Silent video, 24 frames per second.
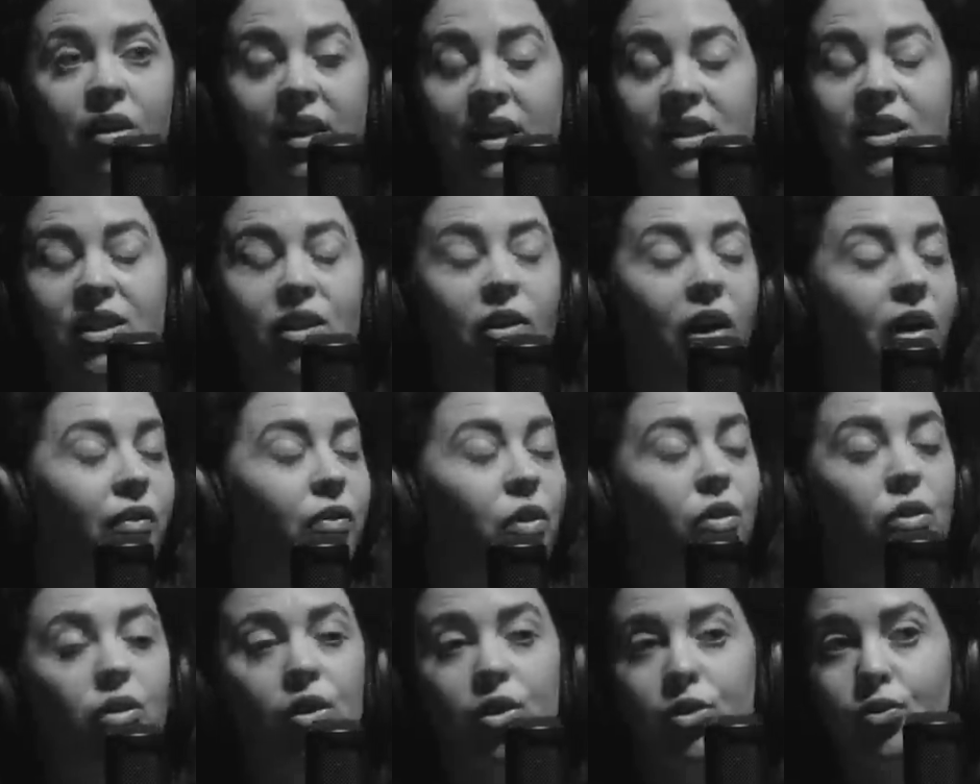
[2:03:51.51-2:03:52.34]
They still have
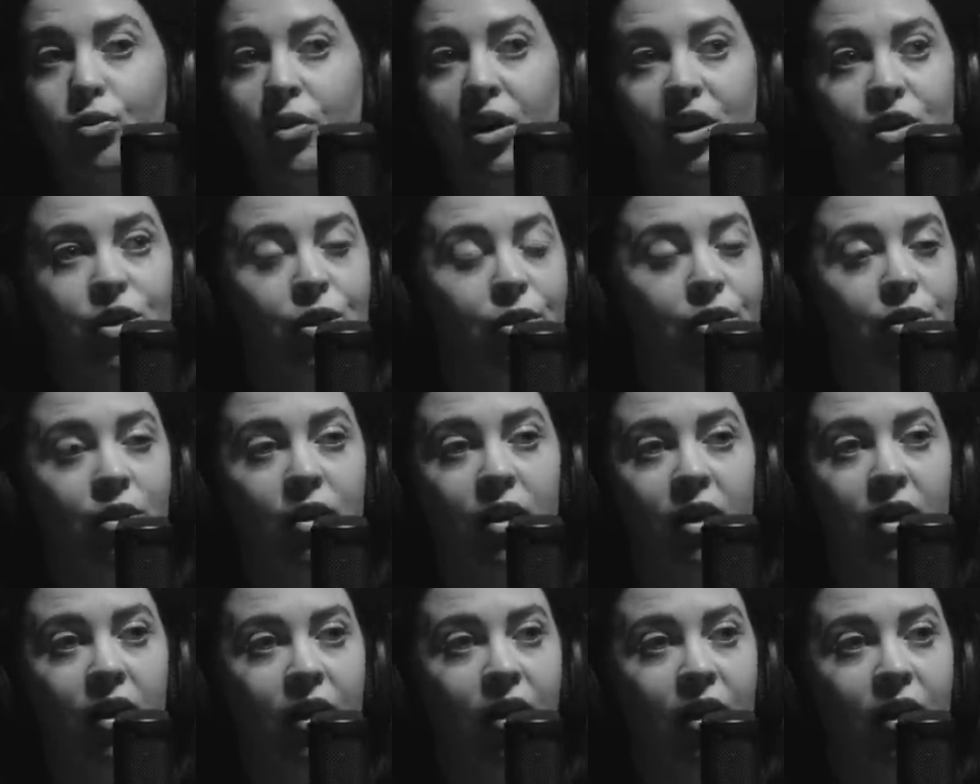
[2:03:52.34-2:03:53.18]
all those Russian
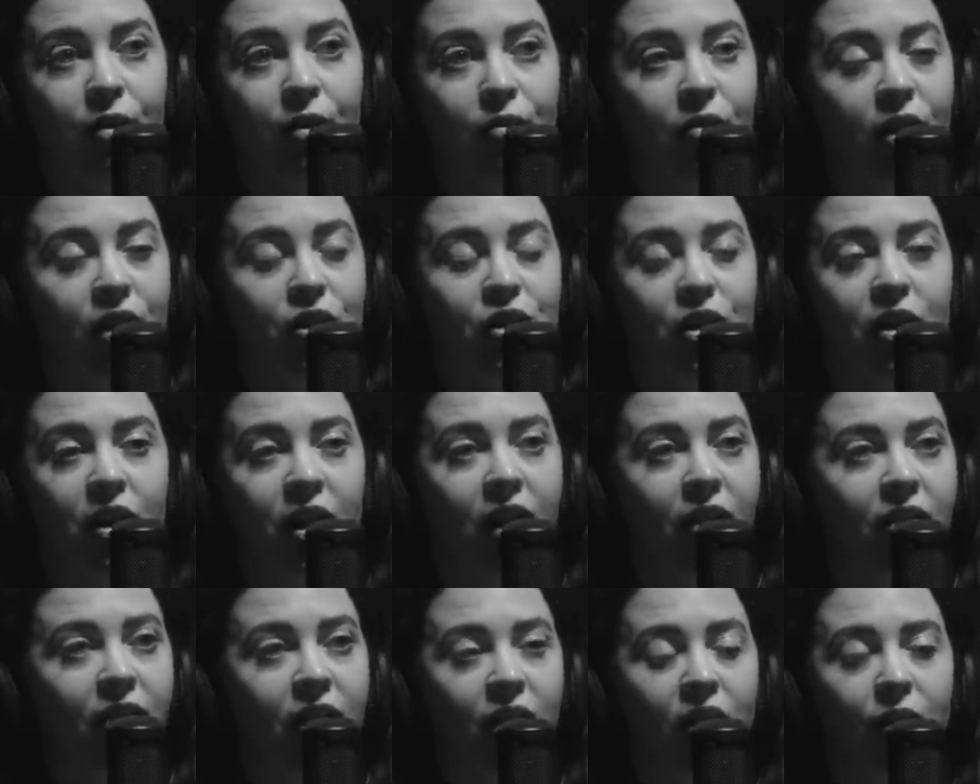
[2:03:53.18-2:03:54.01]
Russian
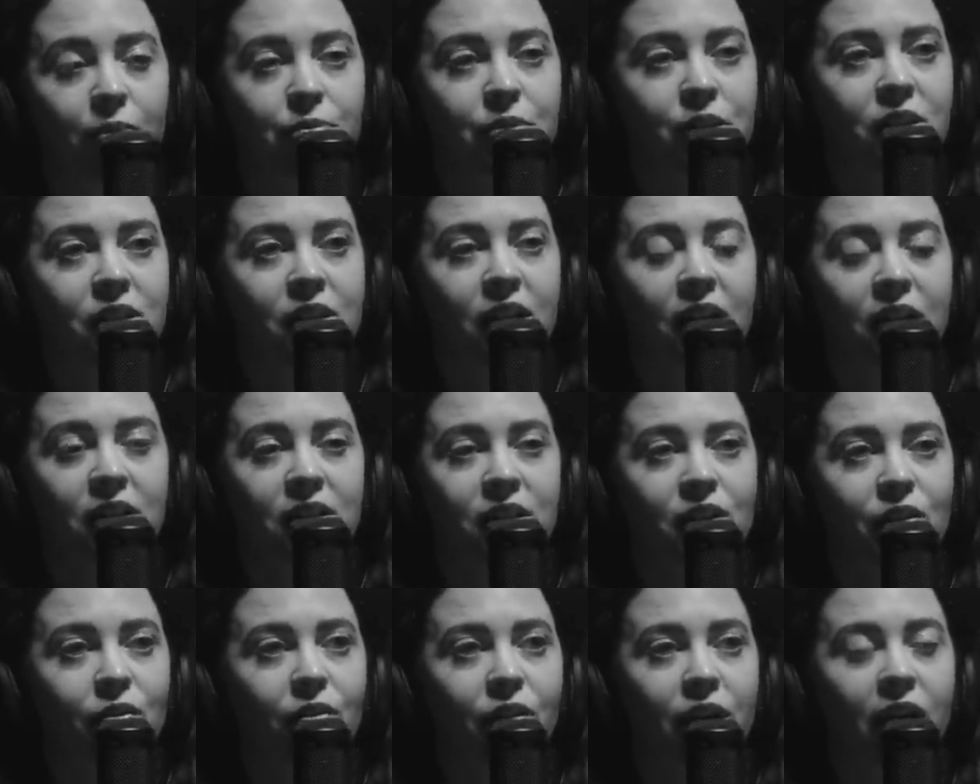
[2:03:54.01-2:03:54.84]
helicopters mm -hmm. that are
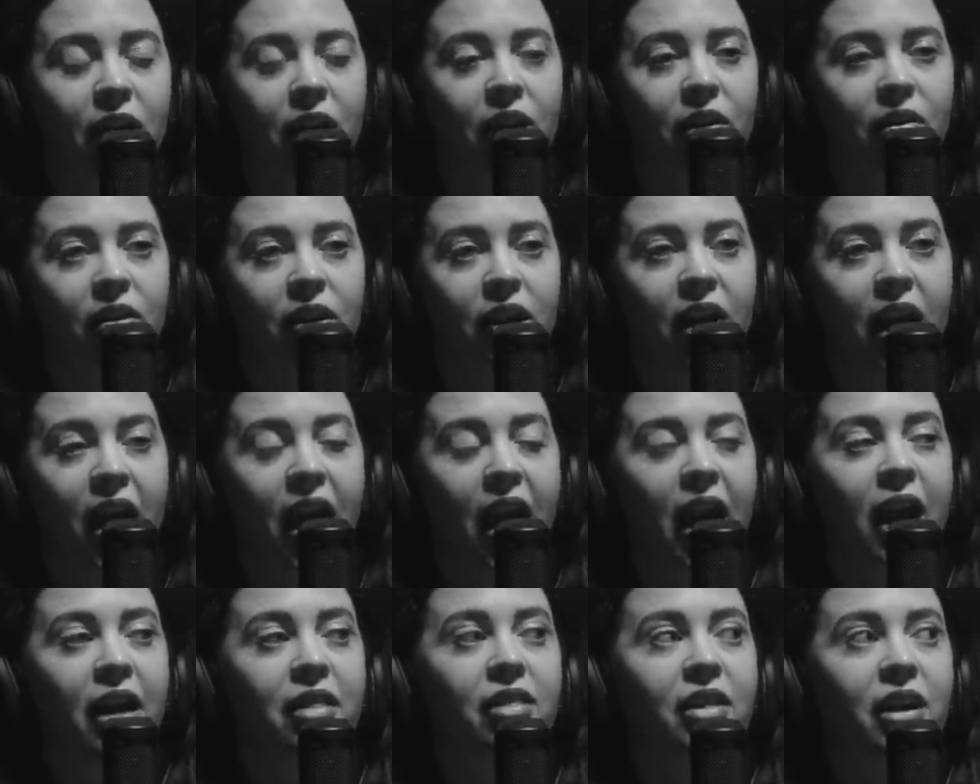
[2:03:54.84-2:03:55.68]
still there, and
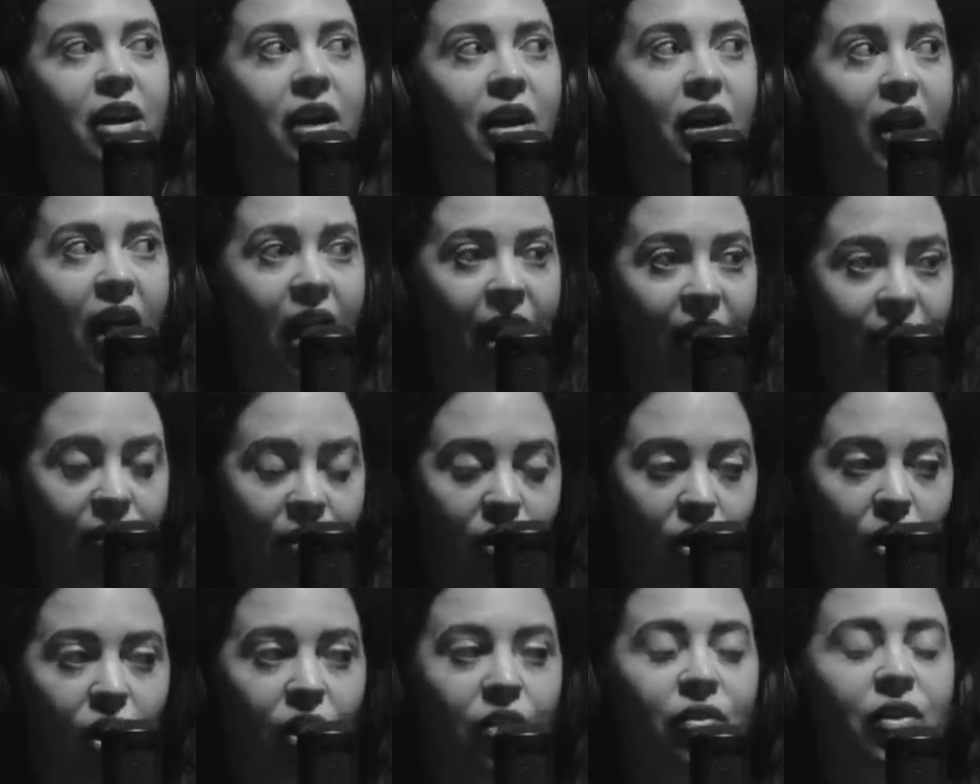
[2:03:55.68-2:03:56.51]
and they have a
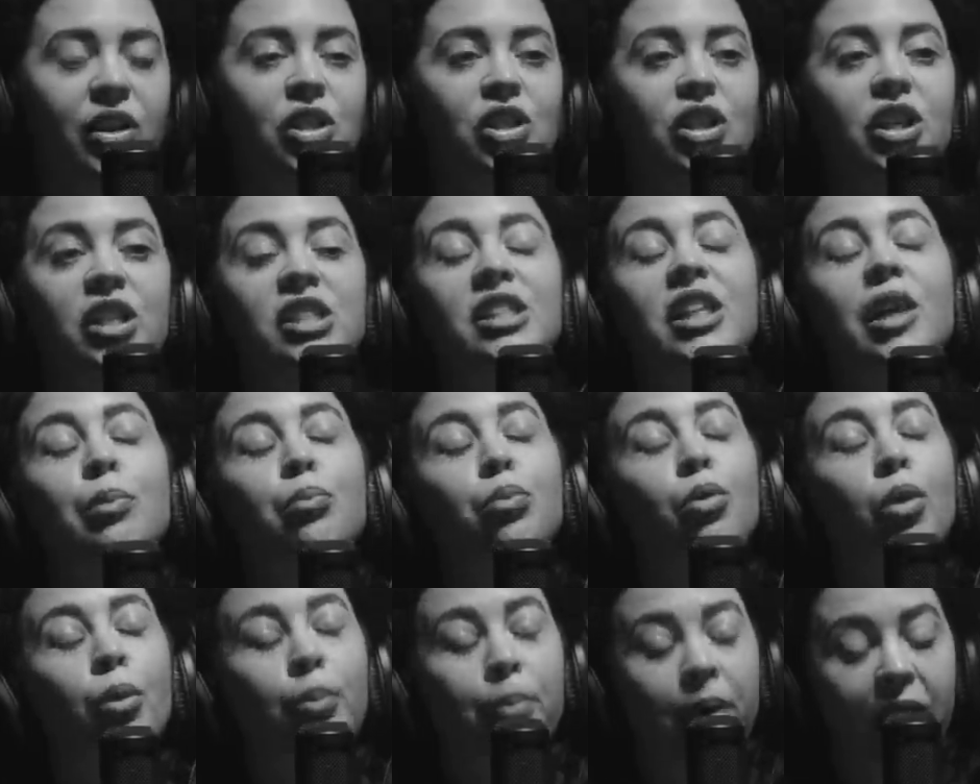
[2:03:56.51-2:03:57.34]
lot of engineers. They
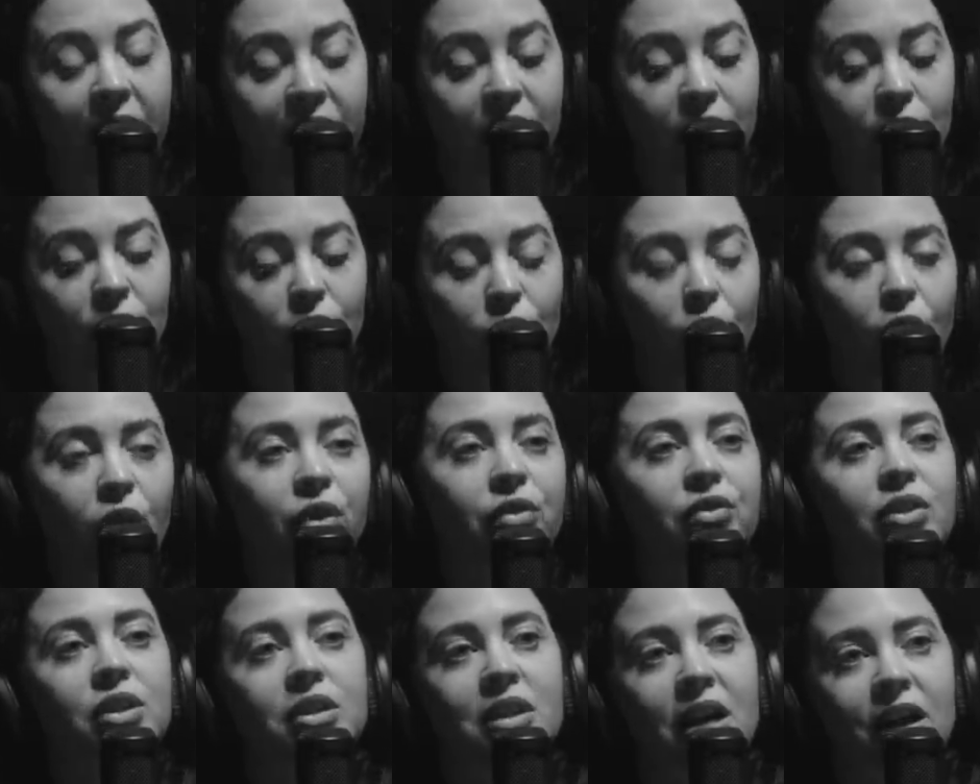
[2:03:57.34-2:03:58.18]
brought back a lot
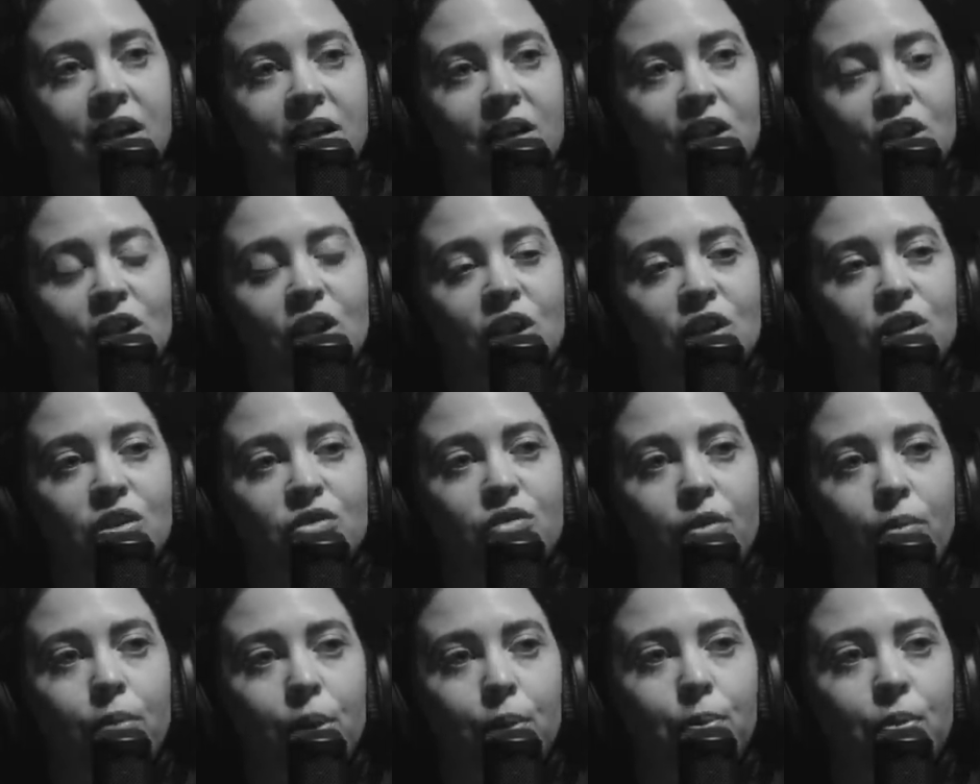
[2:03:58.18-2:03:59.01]
of the technicians
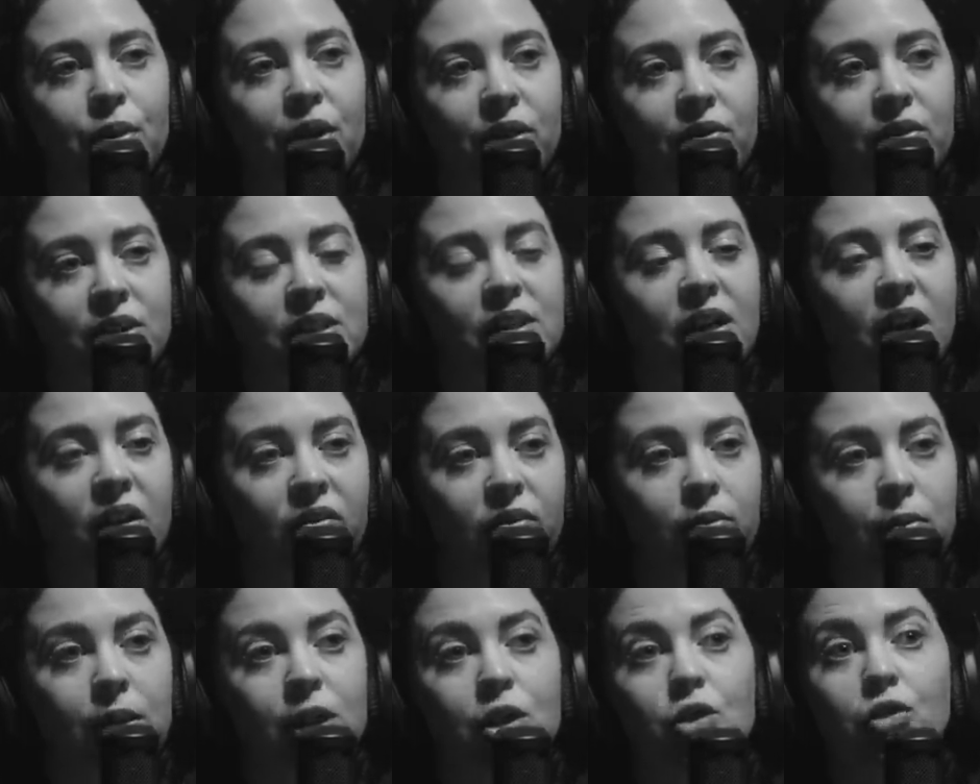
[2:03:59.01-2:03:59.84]
from the previous
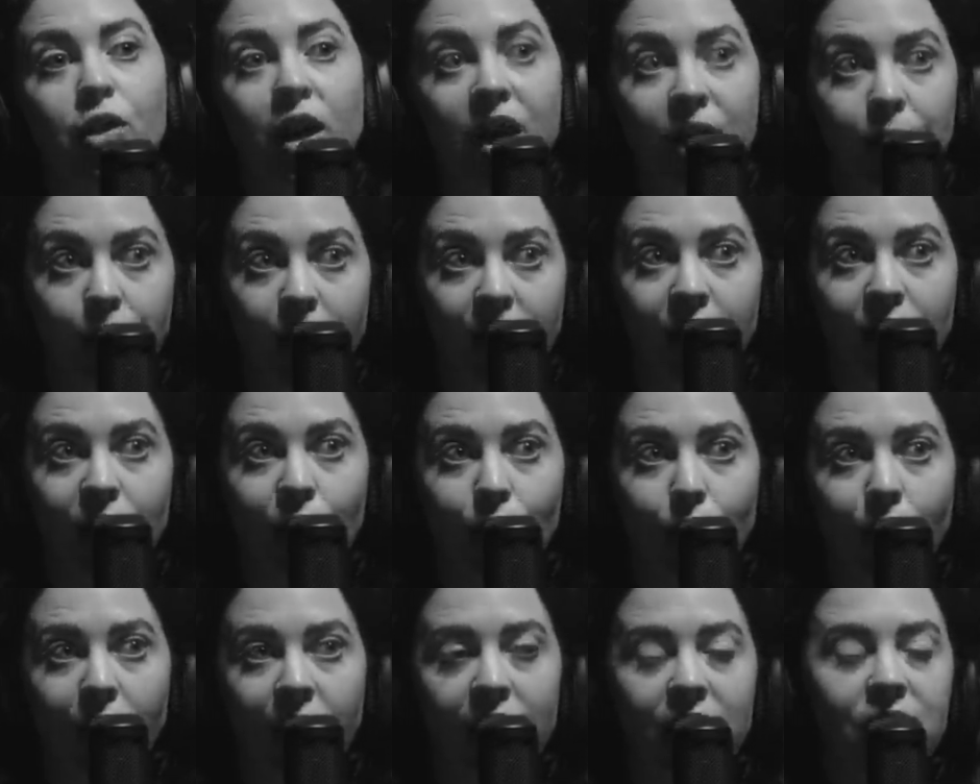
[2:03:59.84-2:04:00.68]
government, trained by
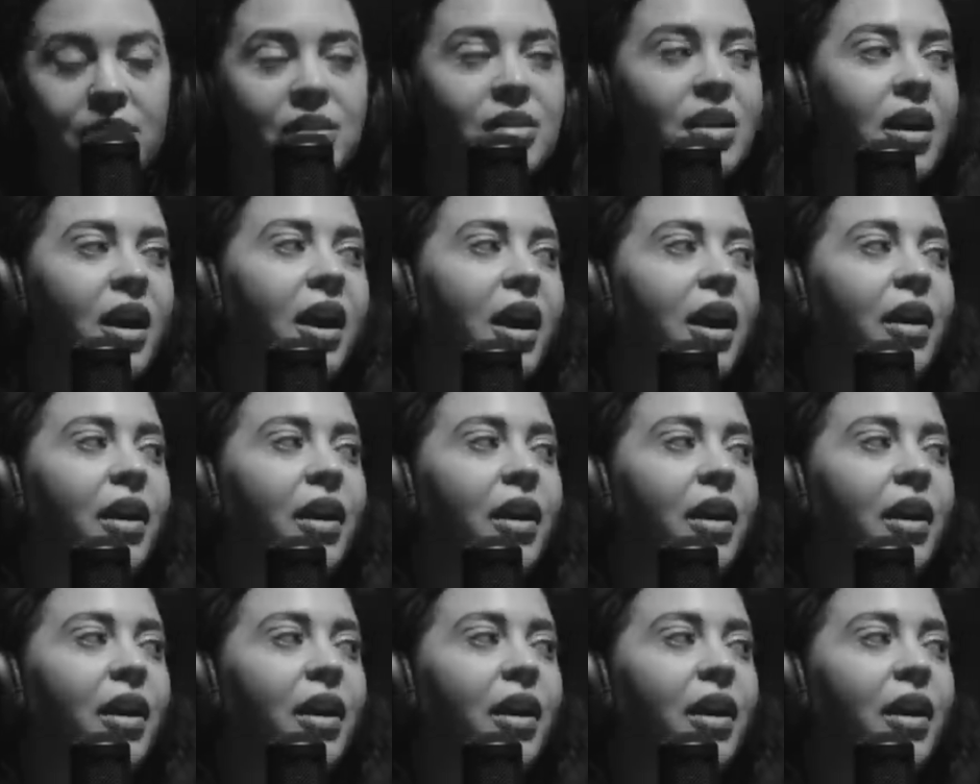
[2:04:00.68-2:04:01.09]
the U.S.,